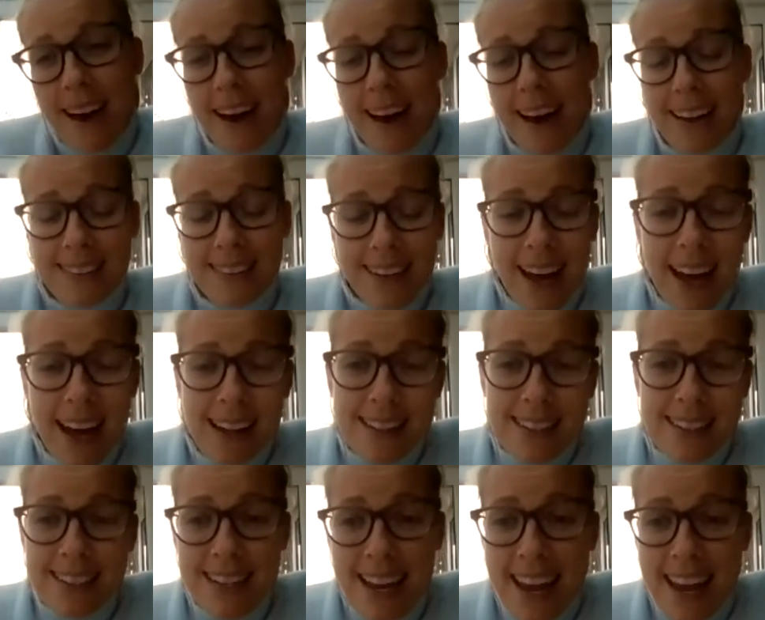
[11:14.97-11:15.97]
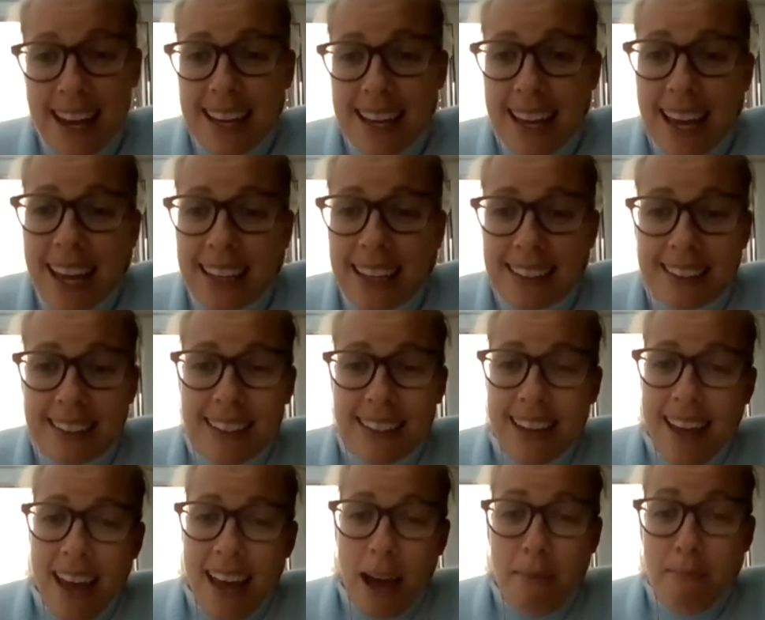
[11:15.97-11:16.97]
and I had to take it and
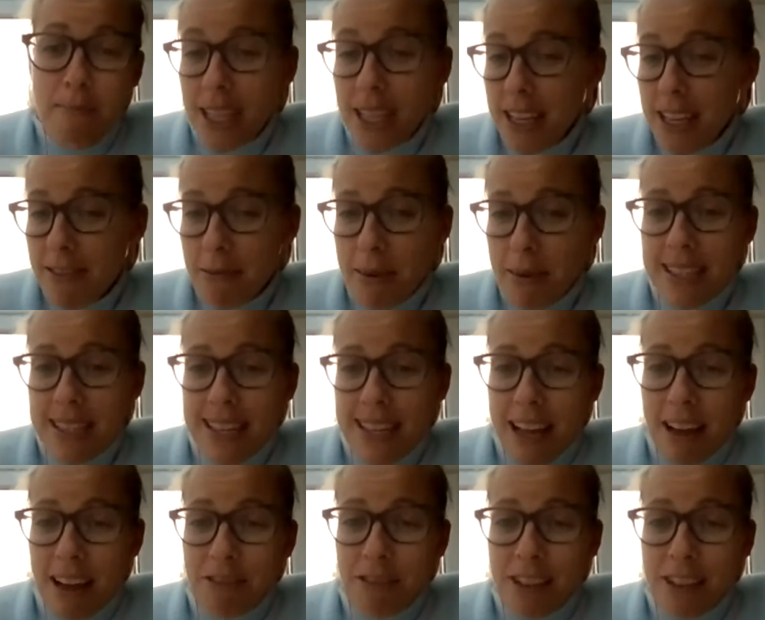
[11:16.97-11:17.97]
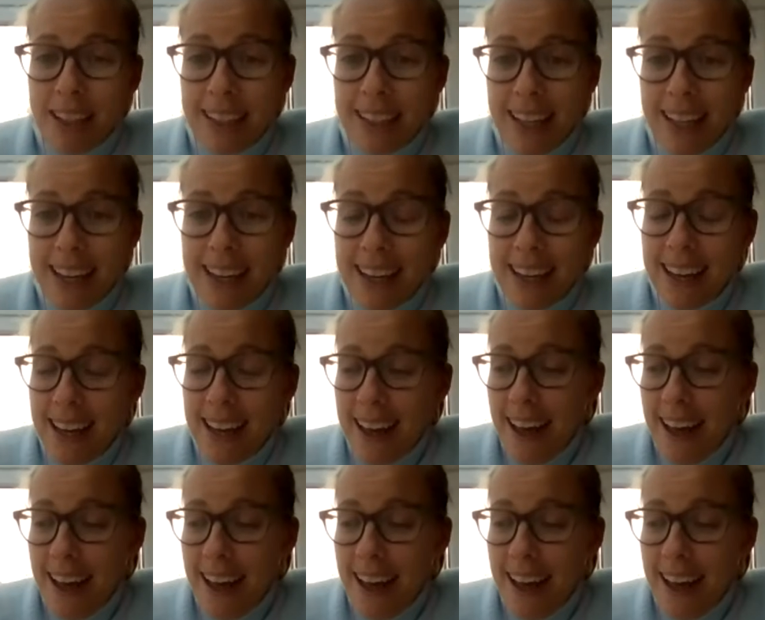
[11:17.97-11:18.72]
believe in myself, really.